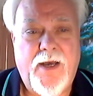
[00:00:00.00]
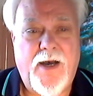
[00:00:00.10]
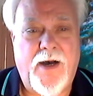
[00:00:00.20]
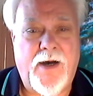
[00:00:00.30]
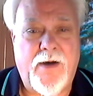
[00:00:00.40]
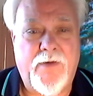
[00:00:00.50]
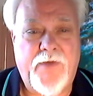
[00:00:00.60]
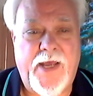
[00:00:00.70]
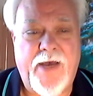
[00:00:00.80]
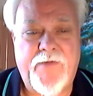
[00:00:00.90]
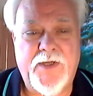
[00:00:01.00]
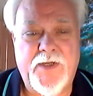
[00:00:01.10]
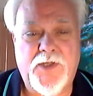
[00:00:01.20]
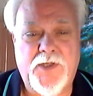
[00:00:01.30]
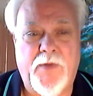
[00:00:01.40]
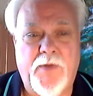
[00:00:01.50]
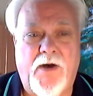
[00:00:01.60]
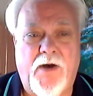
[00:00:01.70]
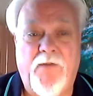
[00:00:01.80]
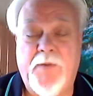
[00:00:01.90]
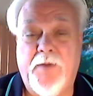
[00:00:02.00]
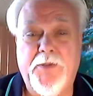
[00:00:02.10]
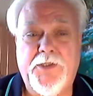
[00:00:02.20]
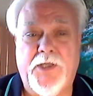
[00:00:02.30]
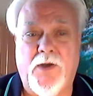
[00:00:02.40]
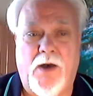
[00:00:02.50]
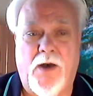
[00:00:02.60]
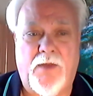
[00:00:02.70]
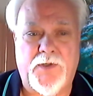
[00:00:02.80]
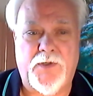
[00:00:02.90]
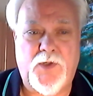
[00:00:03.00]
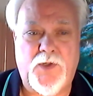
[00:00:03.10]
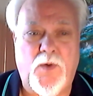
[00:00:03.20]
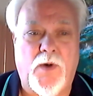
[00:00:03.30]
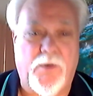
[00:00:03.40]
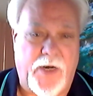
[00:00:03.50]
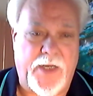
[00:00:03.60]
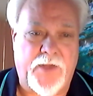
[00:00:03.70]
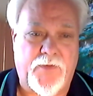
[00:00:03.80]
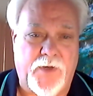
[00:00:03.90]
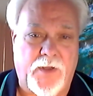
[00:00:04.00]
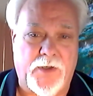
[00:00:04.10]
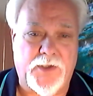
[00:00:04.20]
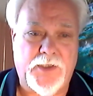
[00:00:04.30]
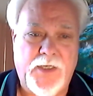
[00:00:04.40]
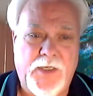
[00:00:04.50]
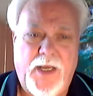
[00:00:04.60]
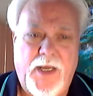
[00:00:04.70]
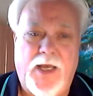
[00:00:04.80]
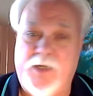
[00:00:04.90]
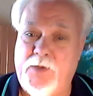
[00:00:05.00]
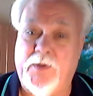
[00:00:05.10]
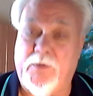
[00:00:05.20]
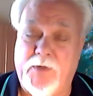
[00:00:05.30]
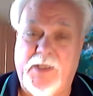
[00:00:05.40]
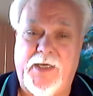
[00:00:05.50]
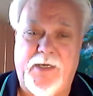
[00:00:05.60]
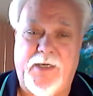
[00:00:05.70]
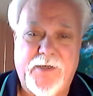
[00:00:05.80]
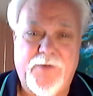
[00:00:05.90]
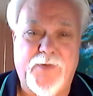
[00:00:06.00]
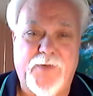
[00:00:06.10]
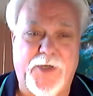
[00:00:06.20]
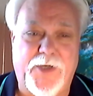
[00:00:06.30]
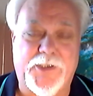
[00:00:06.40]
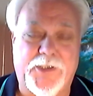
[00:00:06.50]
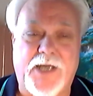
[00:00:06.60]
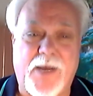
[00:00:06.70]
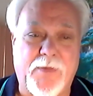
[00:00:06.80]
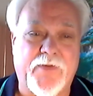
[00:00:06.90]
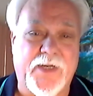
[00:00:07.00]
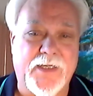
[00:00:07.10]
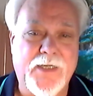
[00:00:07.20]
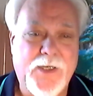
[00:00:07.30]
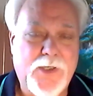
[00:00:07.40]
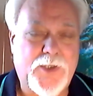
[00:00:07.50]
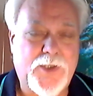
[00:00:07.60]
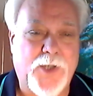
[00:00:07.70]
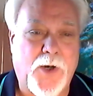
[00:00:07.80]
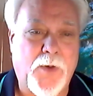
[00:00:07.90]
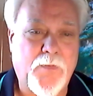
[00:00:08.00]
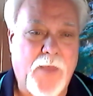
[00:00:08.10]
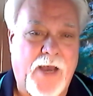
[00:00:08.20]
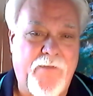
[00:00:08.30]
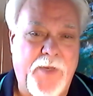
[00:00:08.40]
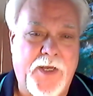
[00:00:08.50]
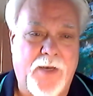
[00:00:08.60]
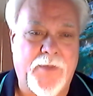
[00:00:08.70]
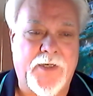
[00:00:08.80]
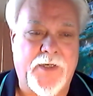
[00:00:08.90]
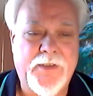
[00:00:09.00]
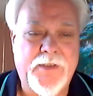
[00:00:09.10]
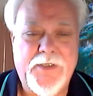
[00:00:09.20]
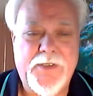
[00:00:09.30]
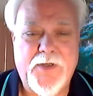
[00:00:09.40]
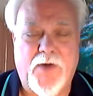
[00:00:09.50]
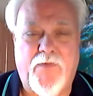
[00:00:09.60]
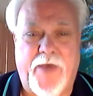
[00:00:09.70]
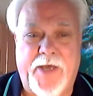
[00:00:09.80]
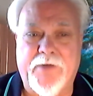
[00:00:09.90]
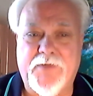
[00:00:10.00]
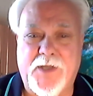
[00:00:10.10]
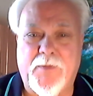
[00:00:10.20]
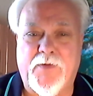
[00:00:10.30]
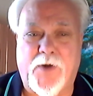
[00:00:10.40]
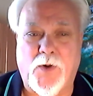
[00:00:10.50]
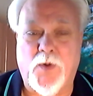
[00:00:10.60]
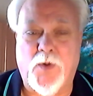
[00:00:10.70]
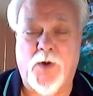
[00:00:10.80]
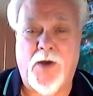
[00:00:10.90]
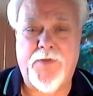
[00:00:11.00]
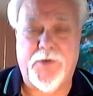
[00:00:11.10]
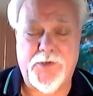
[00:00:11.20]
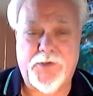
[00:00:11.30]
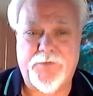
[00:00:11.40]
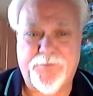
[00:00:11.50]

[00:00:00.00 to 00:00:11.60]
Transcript: of having some evolved publishing authors who are writing thrillers and doing a really, really good job of it. So I've become a, a fan of some of our own authors.